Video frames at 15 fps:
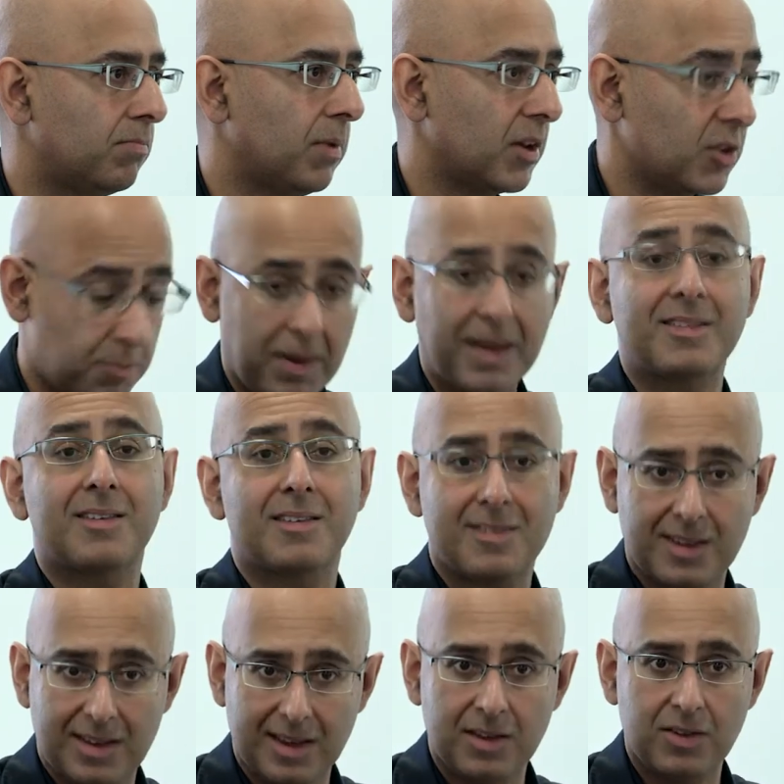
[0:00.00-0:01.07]
expect to
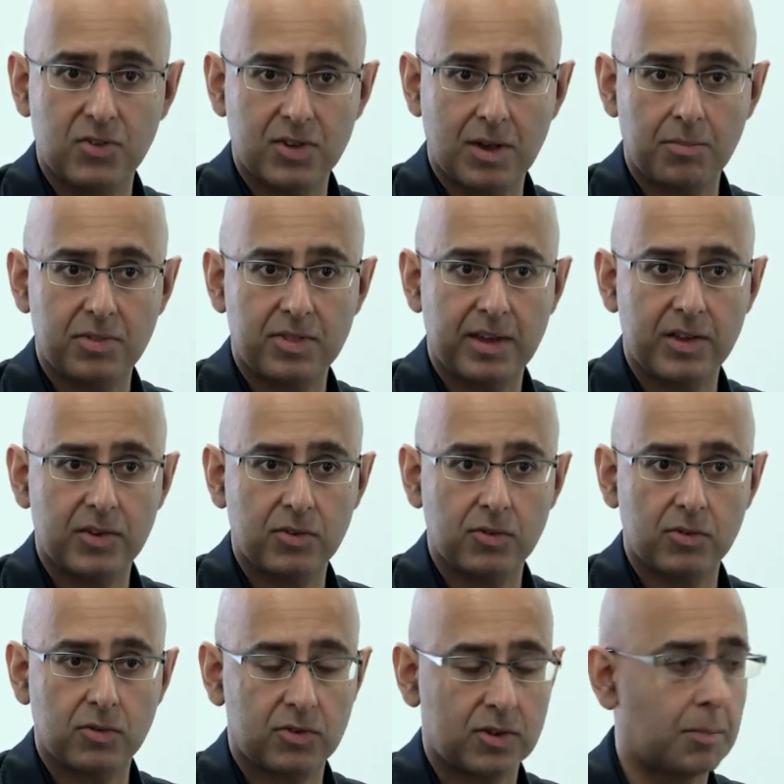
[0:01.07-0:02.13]
see some
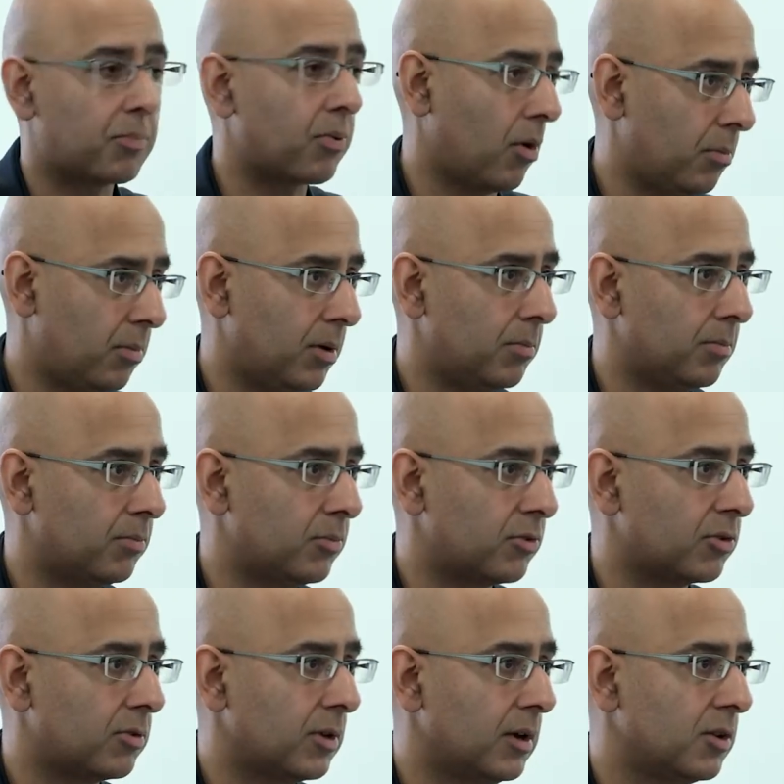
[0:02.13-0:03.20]
things, some
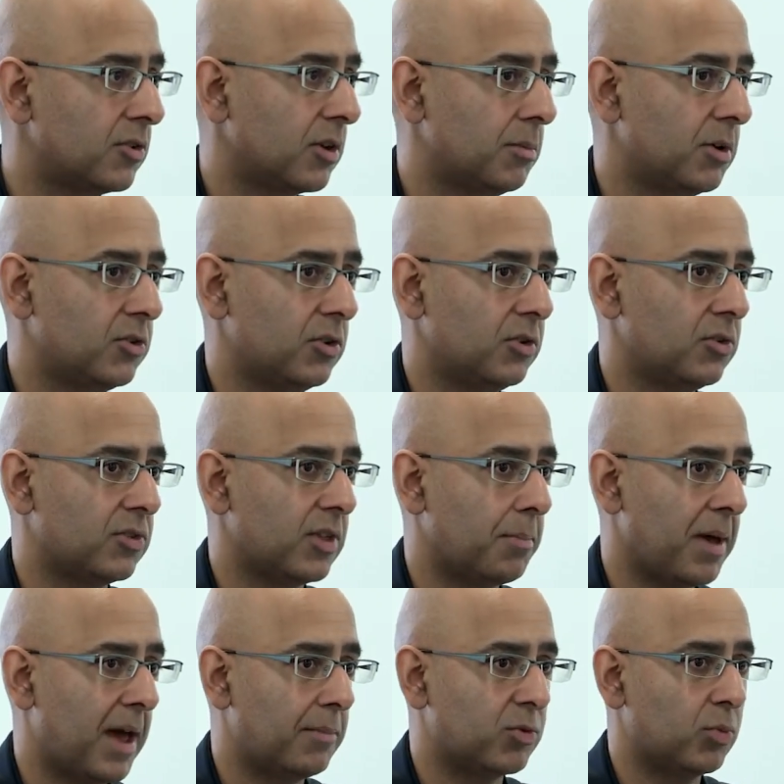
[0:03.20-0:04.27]
problems, some issues that
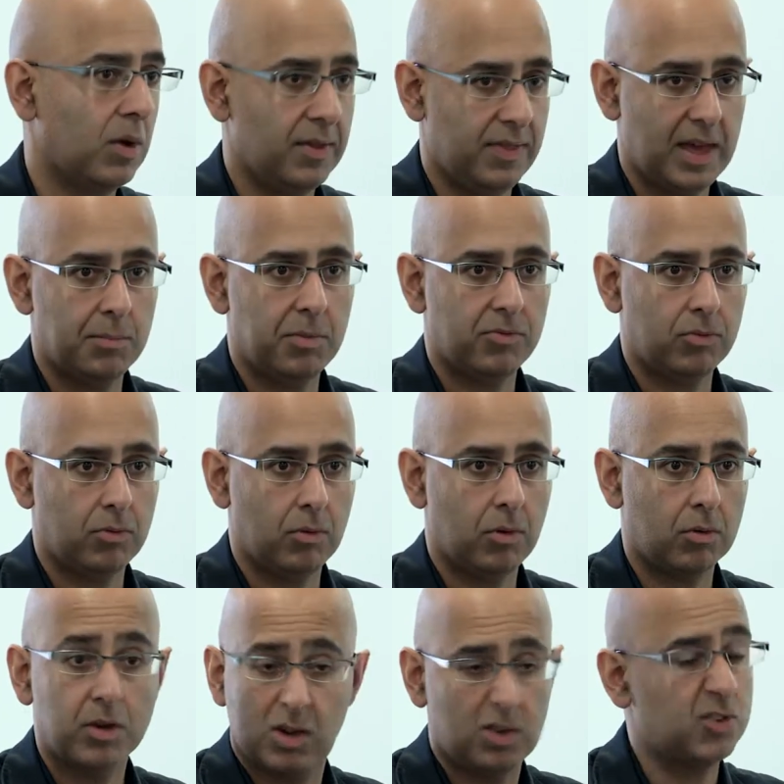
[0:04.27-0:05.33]
perhaps weren't there
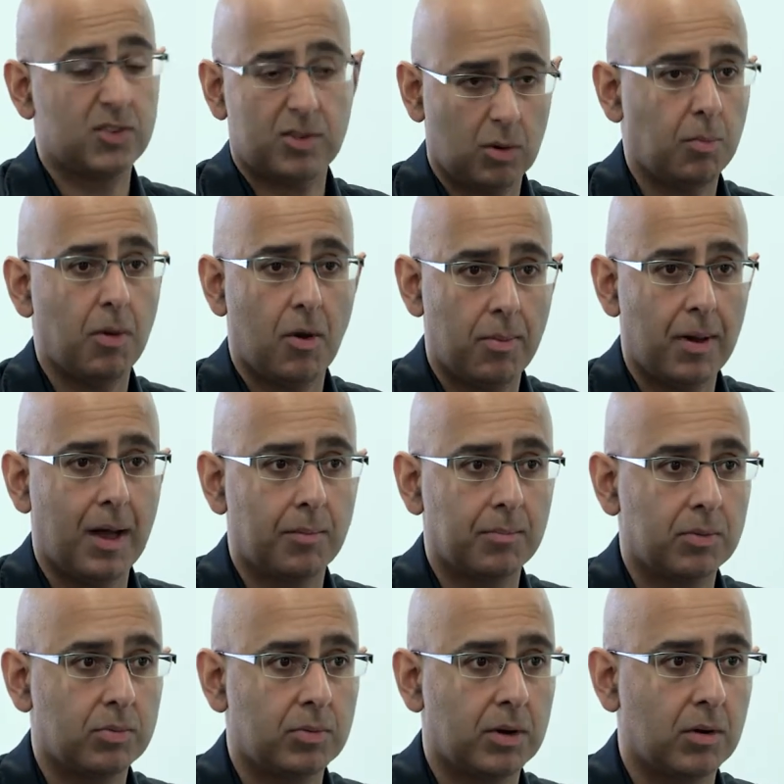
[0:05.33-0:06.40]
before could still pop up.
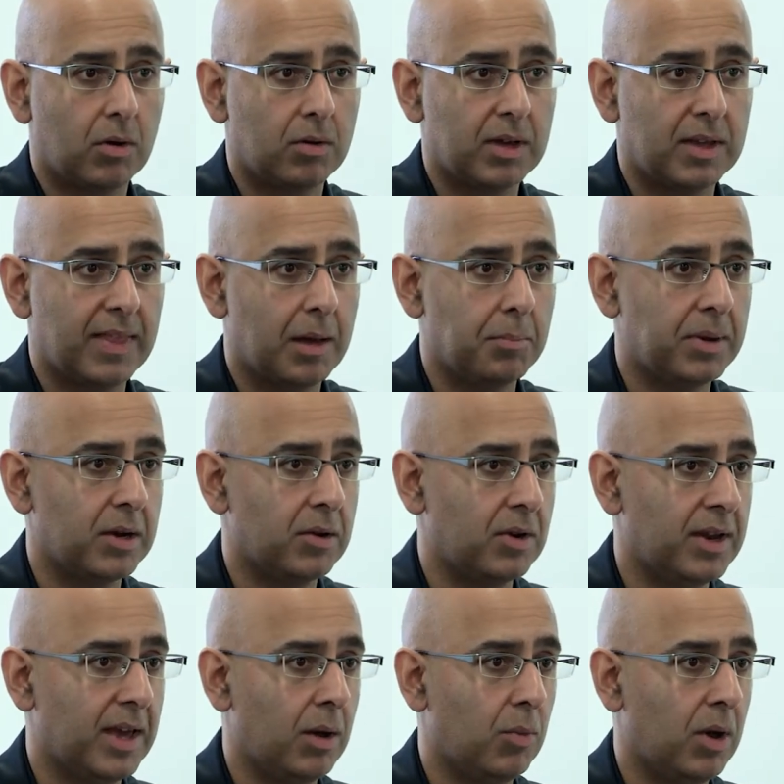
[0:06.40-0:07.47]
We're not in that
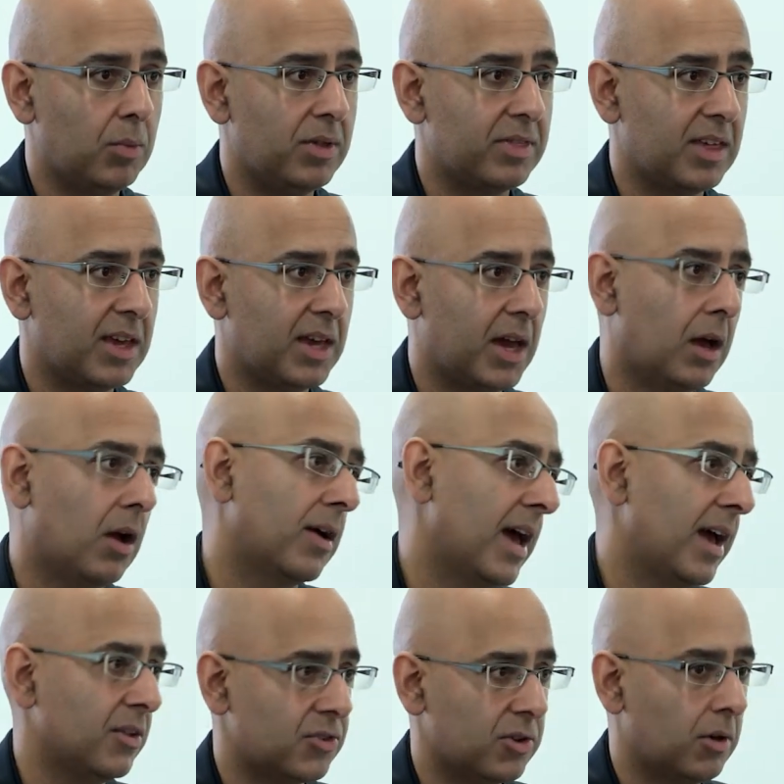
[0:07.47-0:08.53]
period yet where we're thinking,
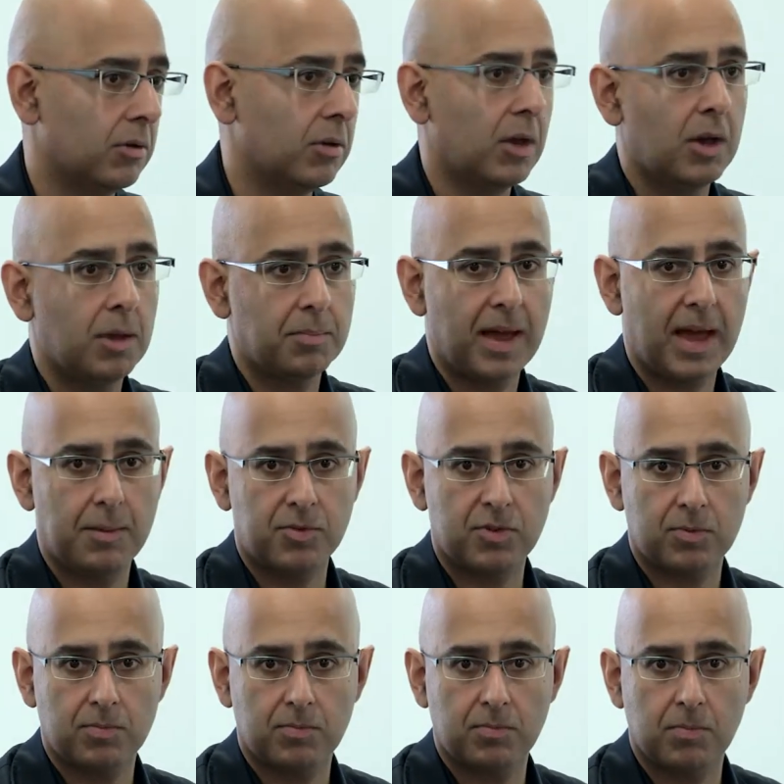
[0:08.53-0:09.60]
okay, so
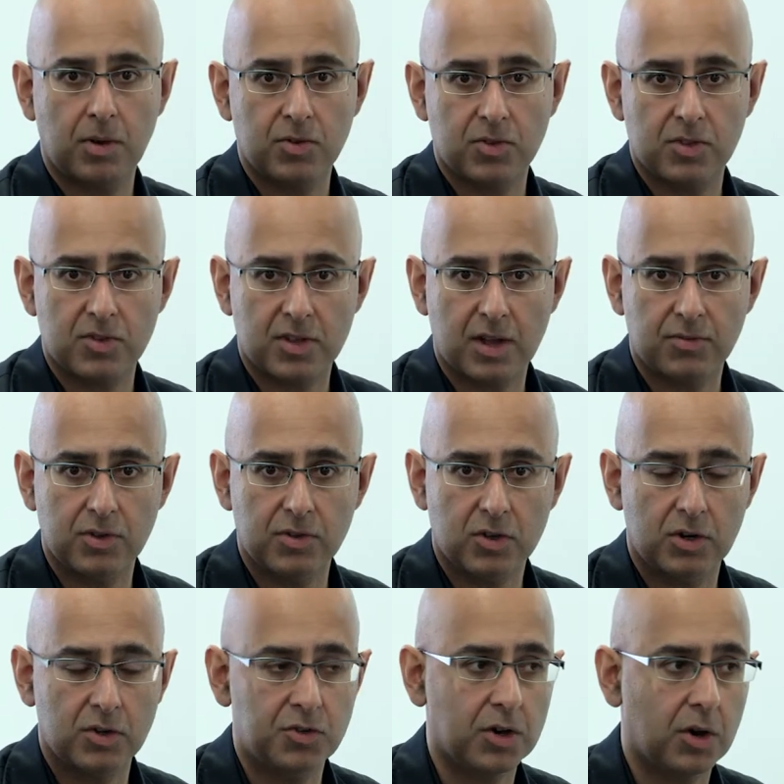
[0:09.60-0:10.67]
perhaps most of the stuff that's
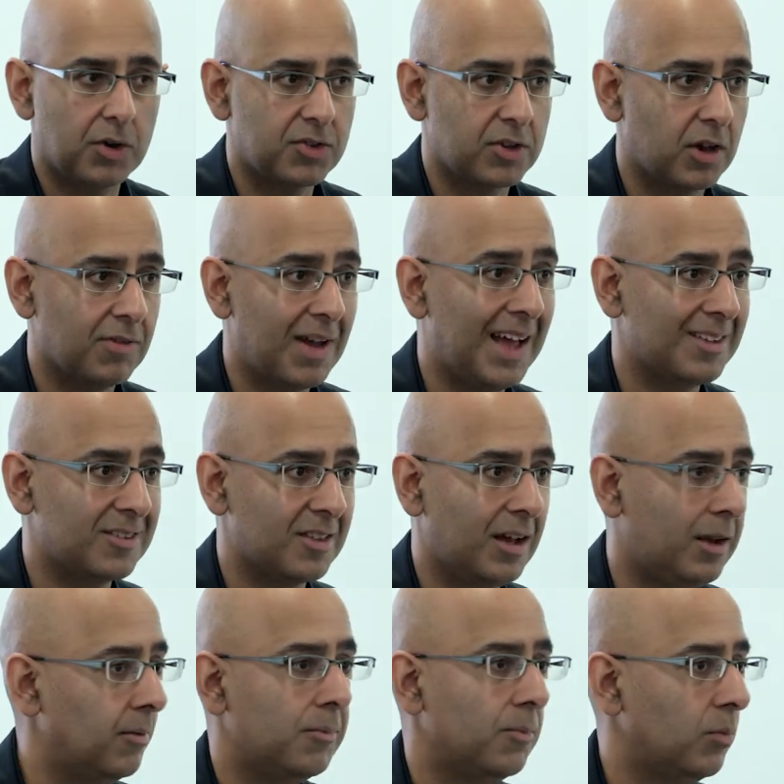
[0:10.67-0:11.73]
going to show itself has
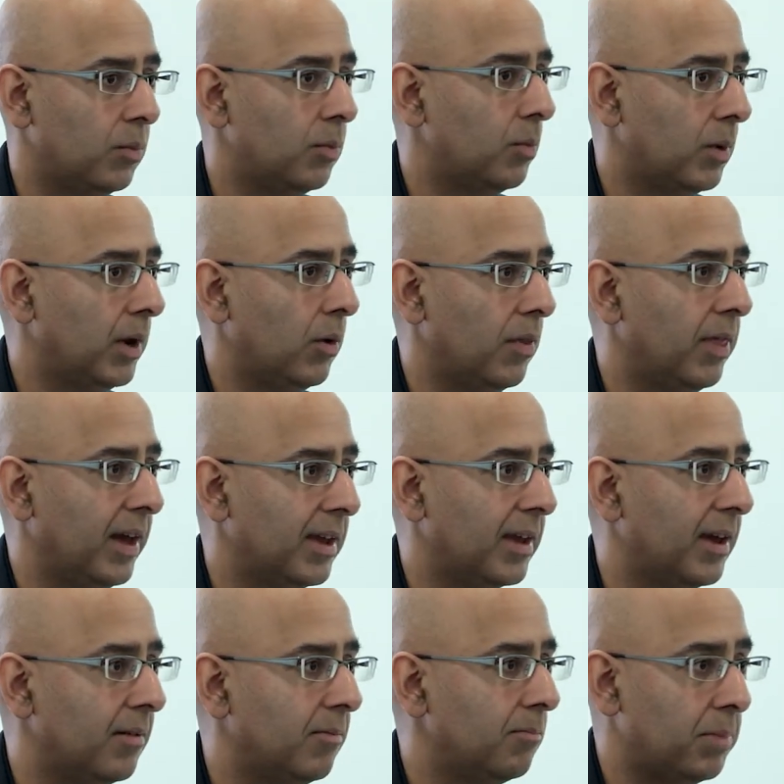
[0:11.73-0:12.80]
done. We're not there
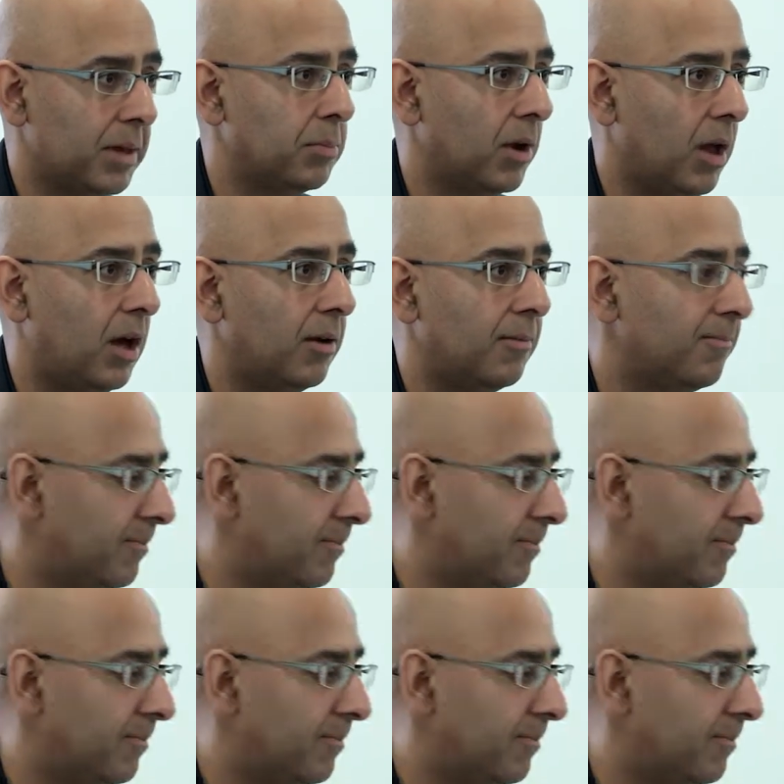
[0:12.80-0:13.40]
yet. People aren't.